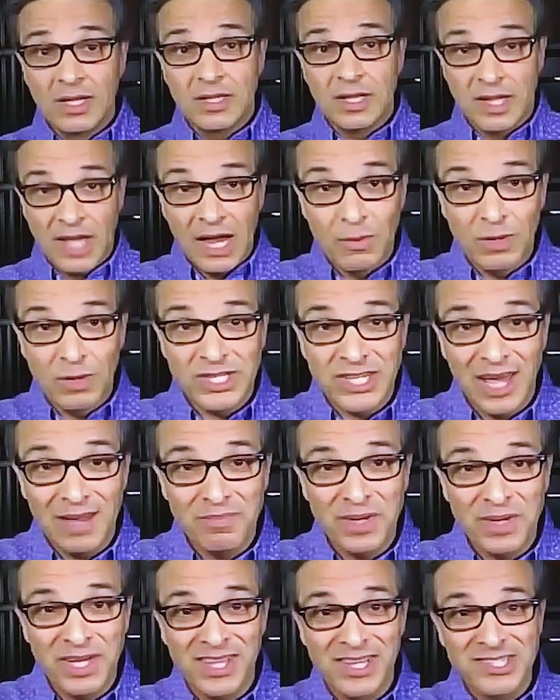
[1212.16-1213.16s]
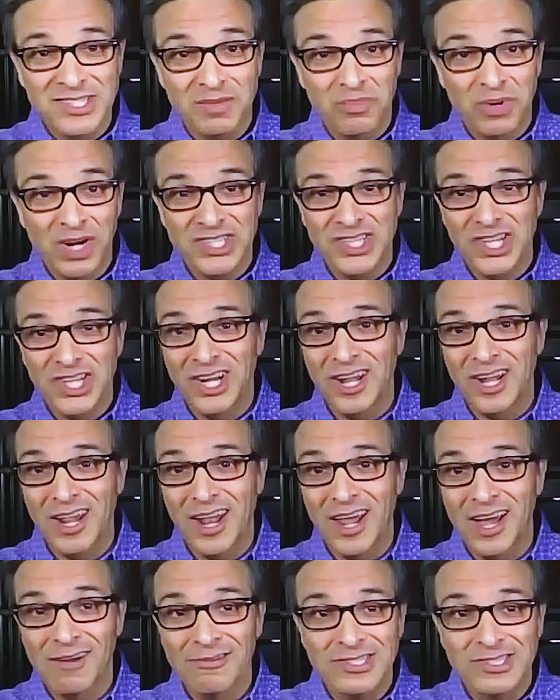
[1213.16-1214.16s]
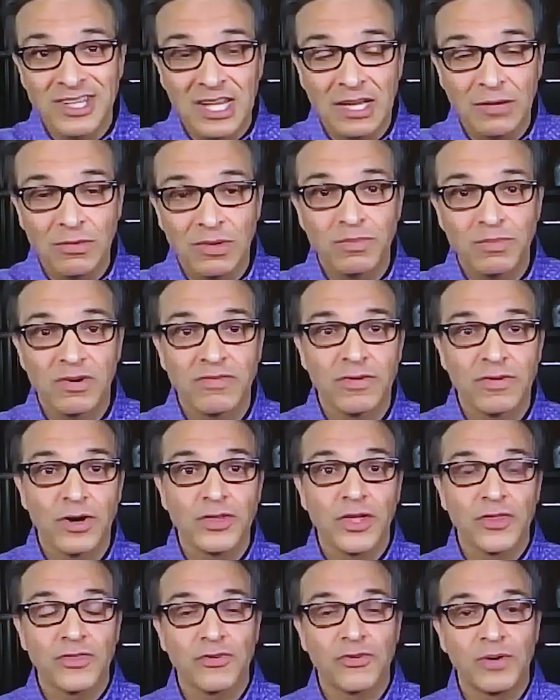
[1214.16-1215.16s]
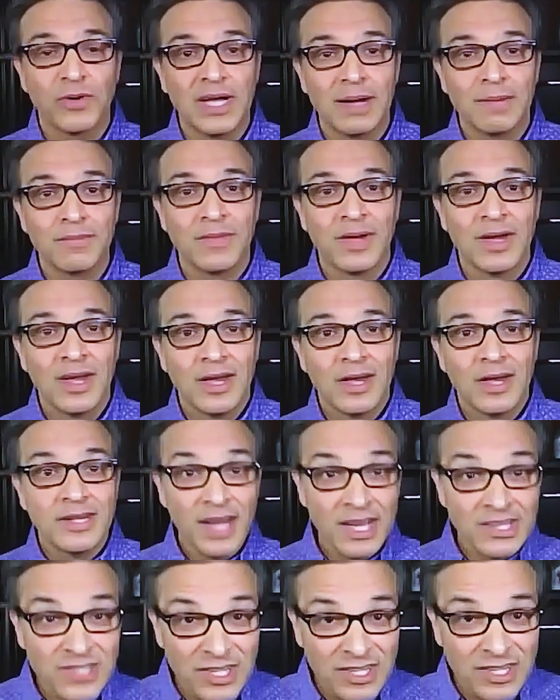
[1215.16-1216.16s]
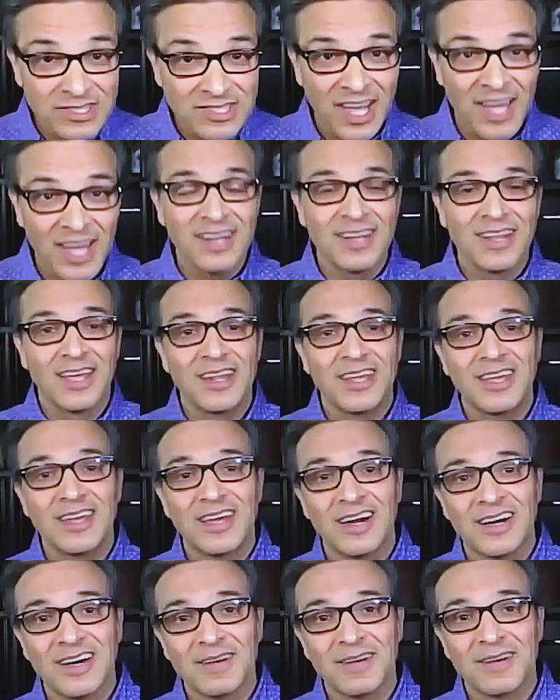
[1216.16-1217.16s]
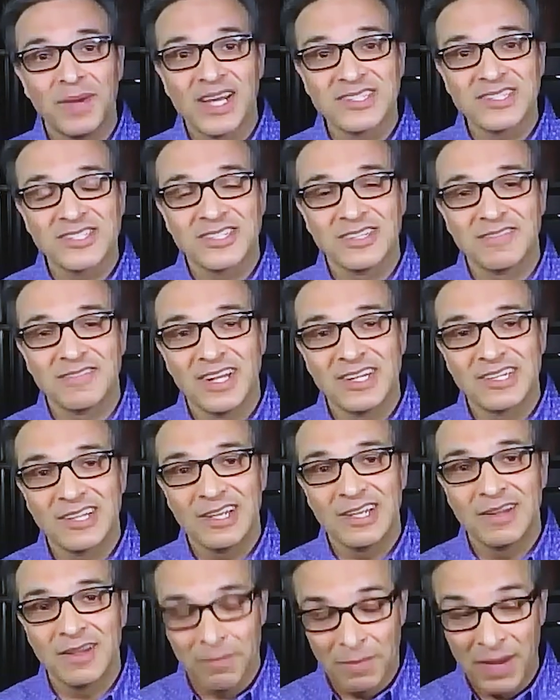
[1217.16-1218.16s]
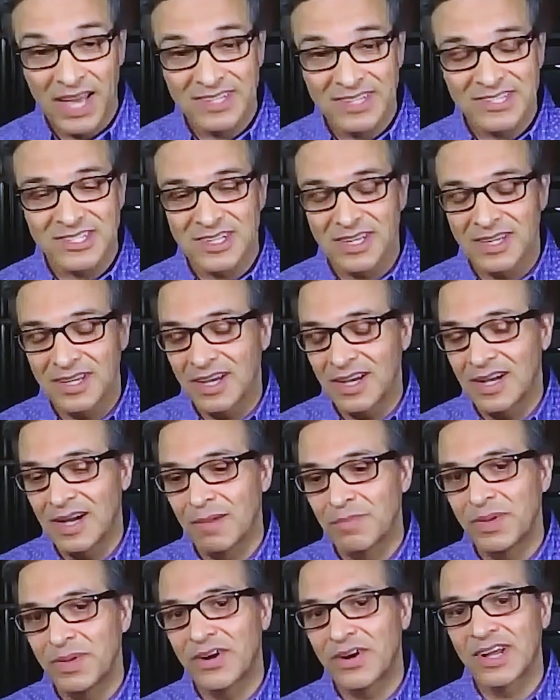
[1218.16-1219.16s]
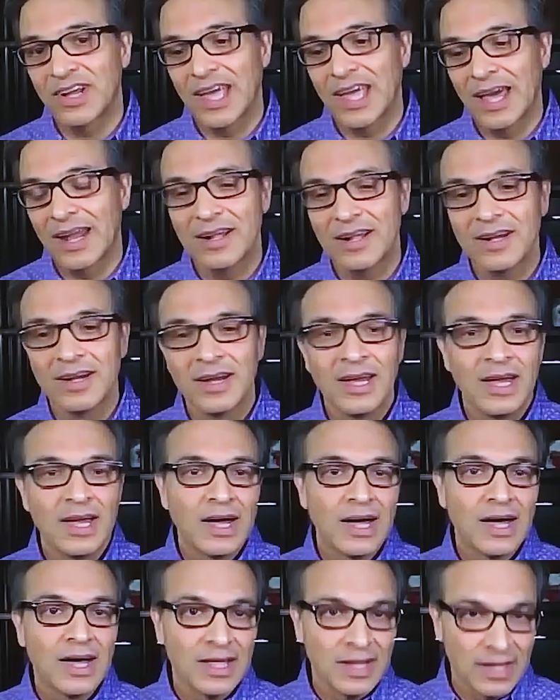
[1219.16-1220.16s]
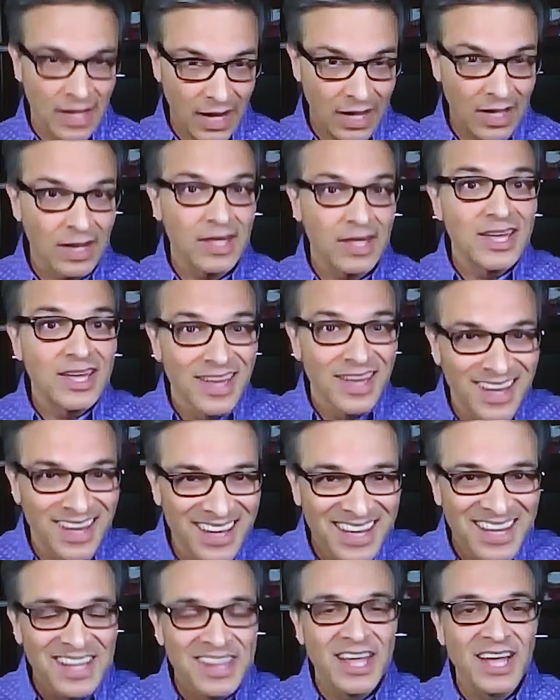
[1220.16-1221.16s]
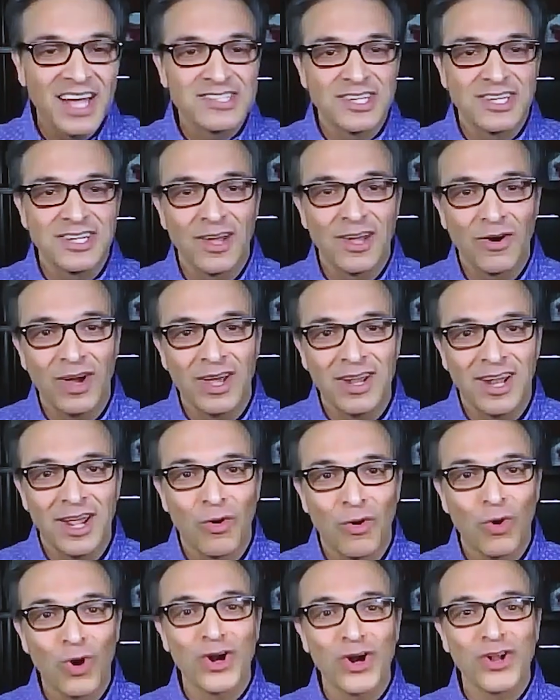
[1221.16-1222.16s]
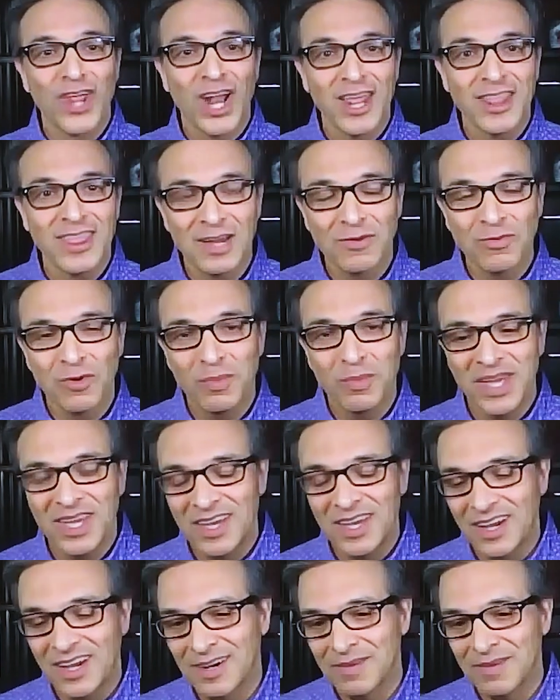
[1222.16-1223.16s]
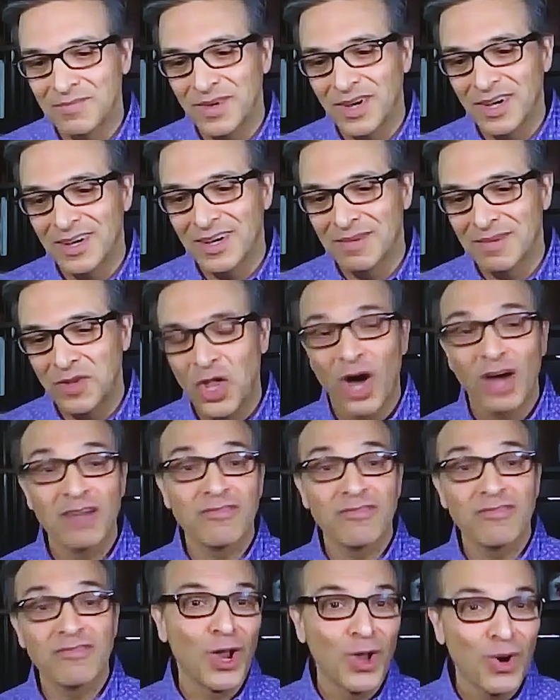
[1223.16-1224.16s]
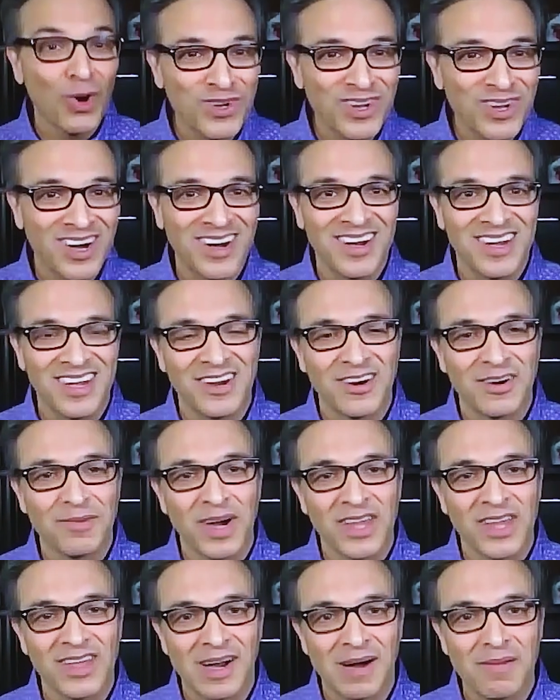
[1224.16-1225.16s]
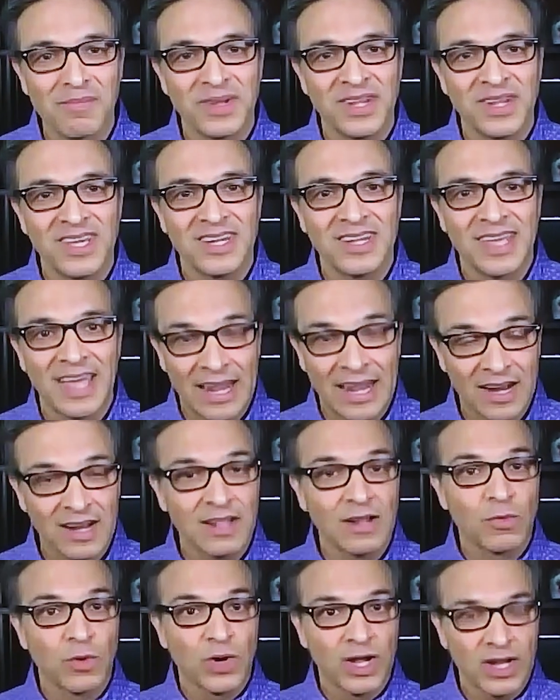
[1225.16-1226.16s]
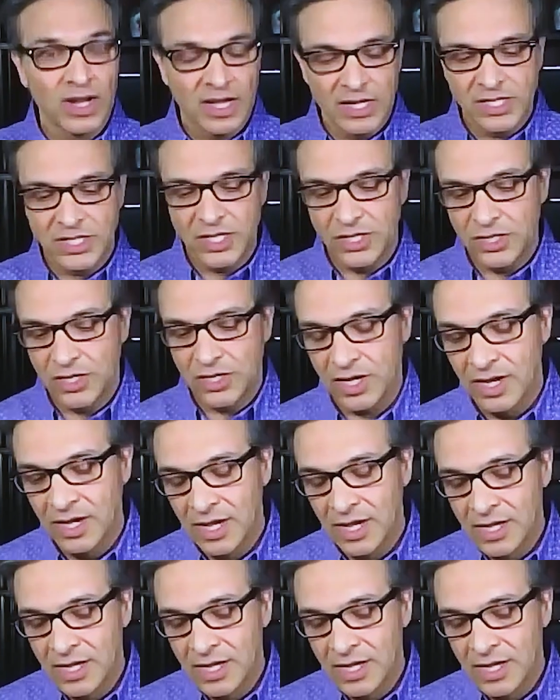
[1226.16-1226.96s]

the day we're taping this, the president announced that he would prefer that 3M doesn't send any masks and masks up here to Canada. Luckily, that's an order that I think will be not followed here by the company in Canada, and we're going to continue to